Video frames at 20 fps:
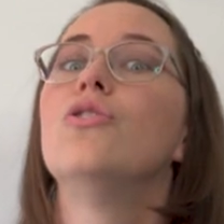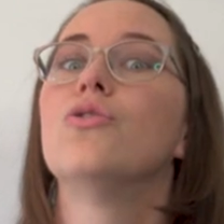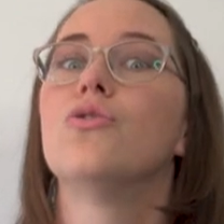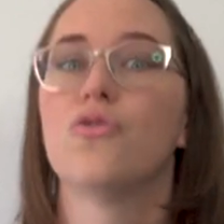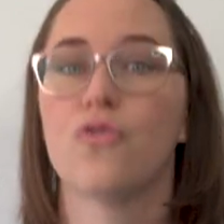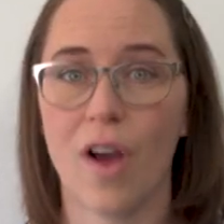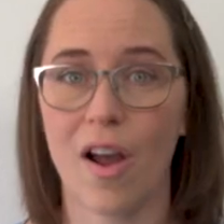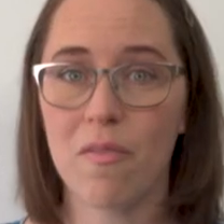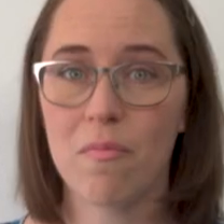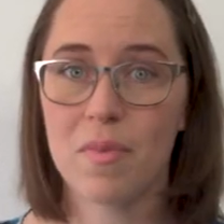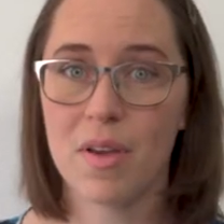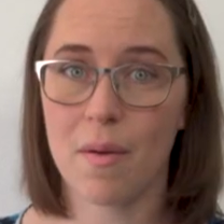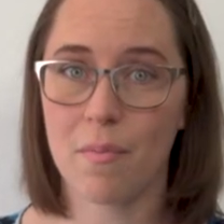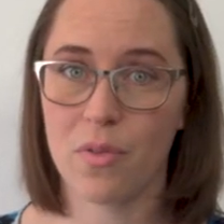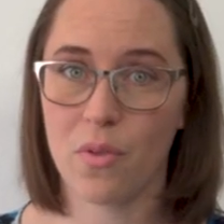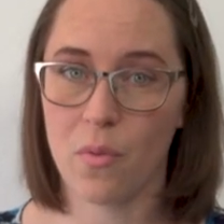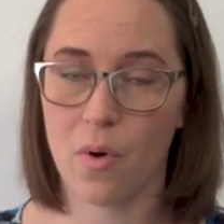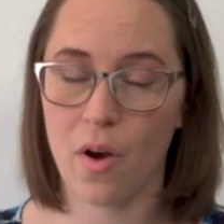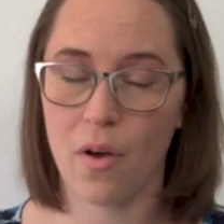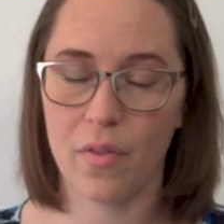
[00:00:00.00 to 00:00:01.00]
drive me up
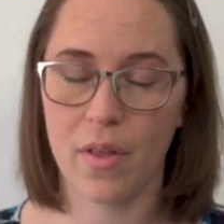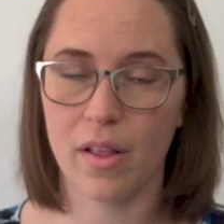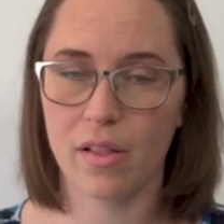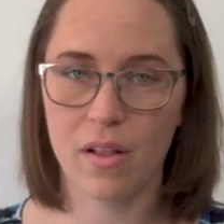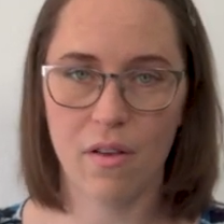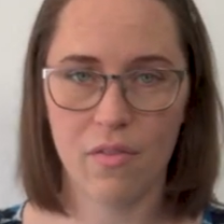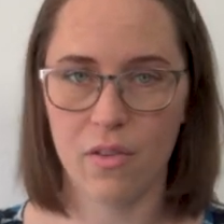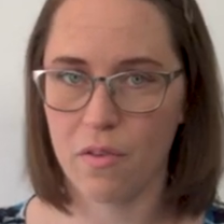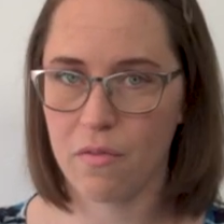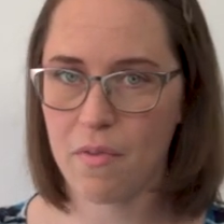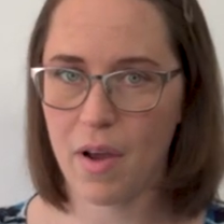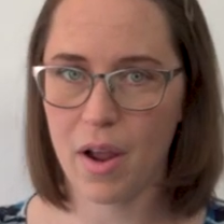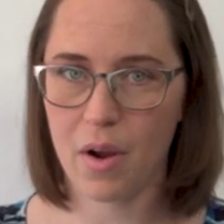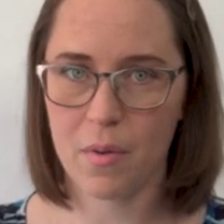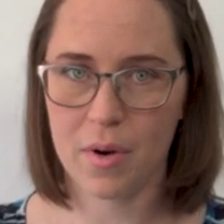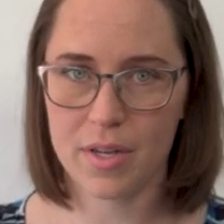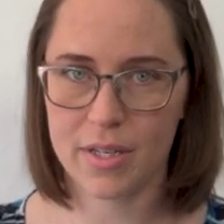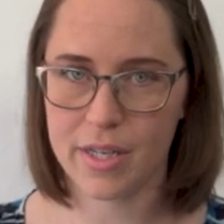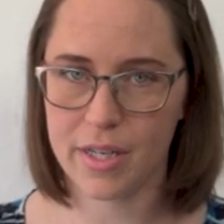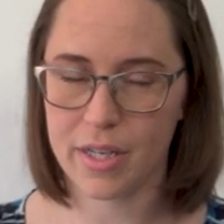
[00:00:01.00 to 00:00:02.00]
the wall. They love their
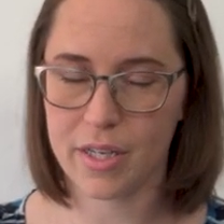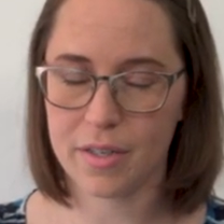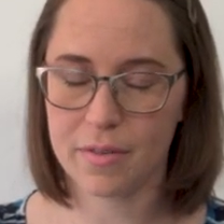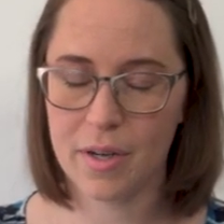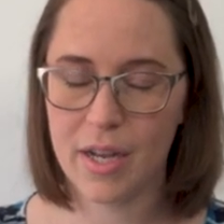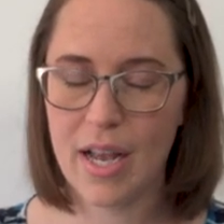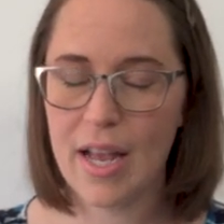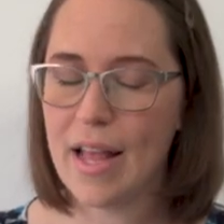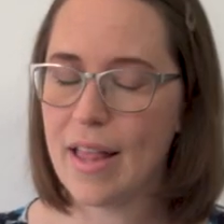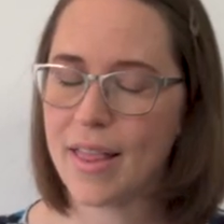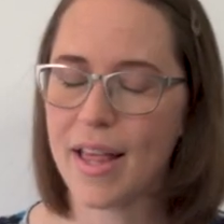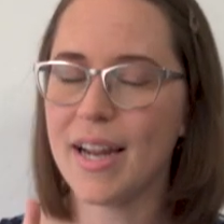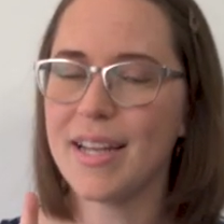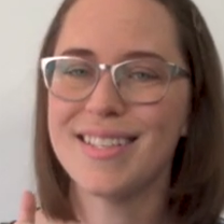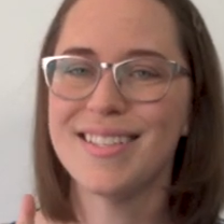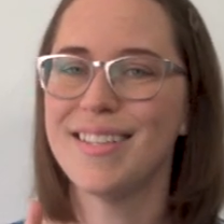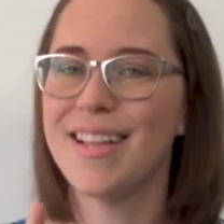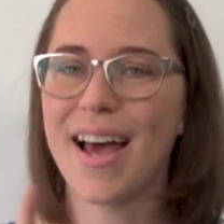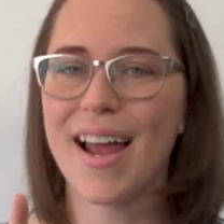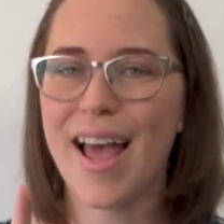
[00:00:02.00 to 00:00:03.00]
fireworks here. That is
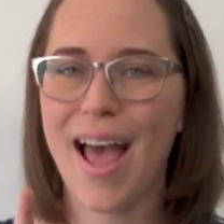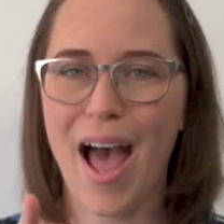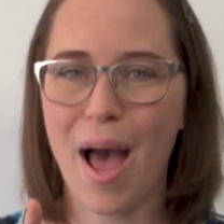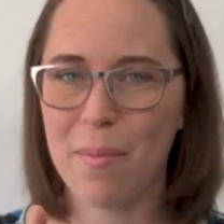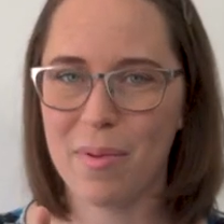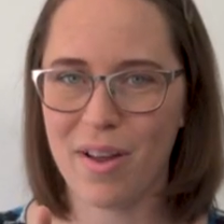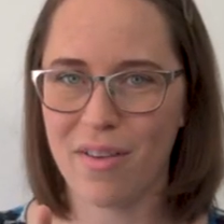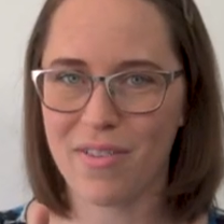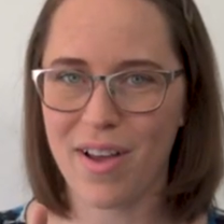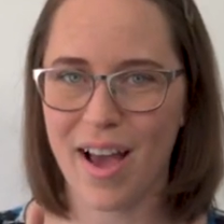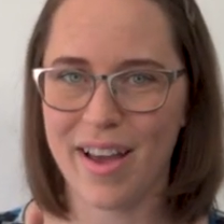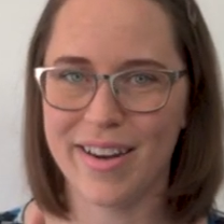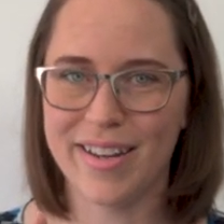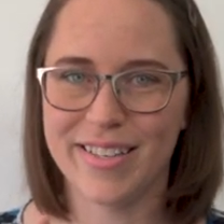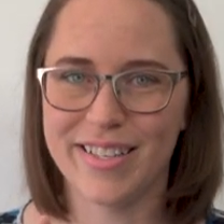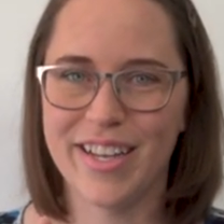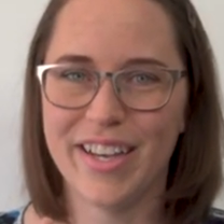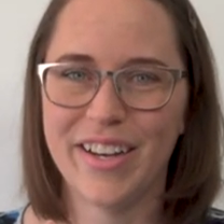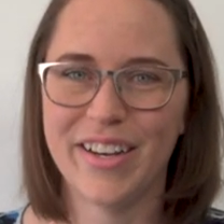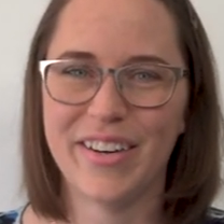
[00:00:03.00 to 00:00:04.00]
not a habit I've gotten
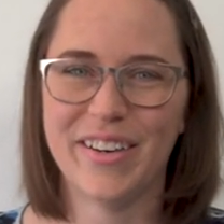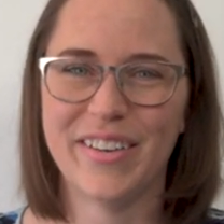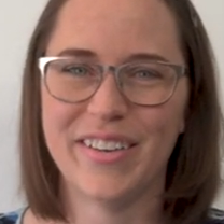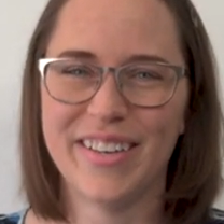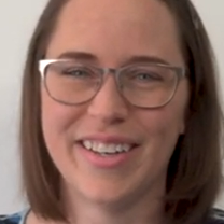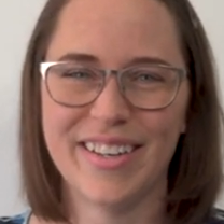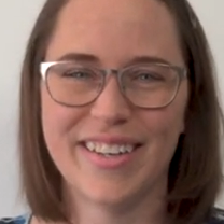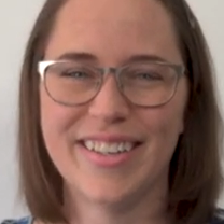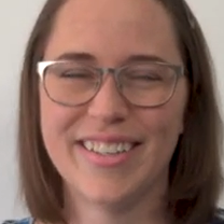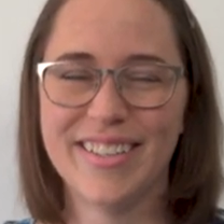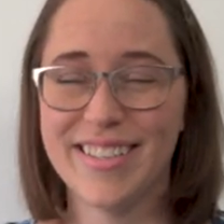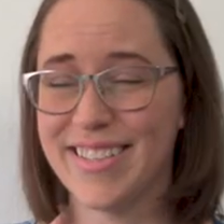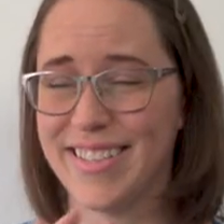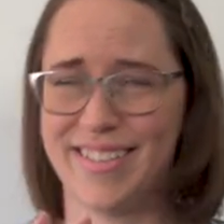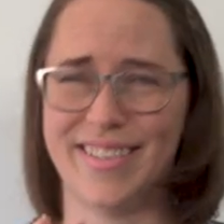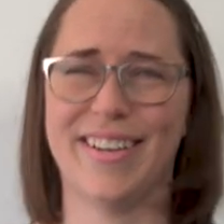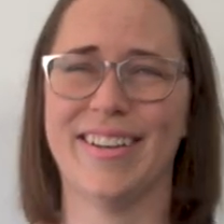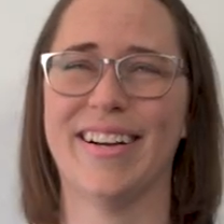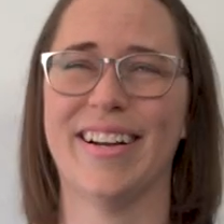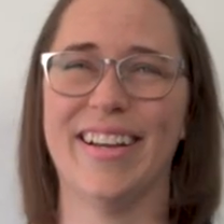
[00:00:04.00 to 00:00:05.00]
into.
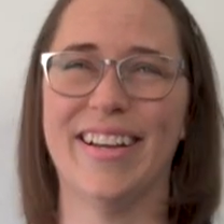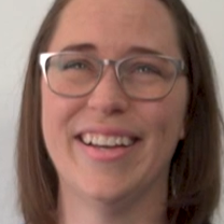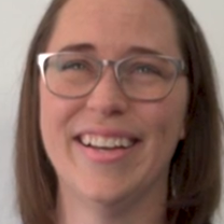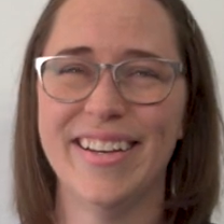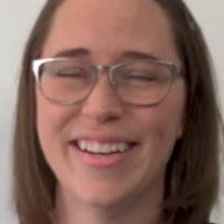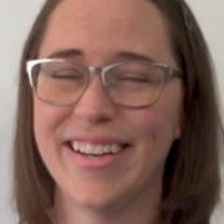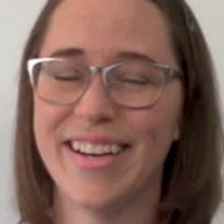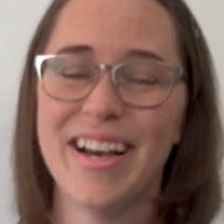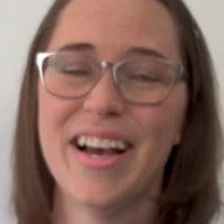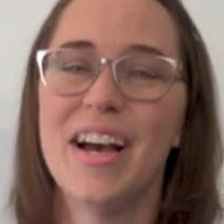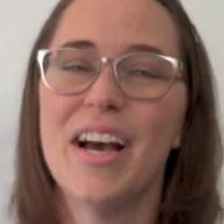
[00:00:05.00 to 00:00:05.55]
Sorry.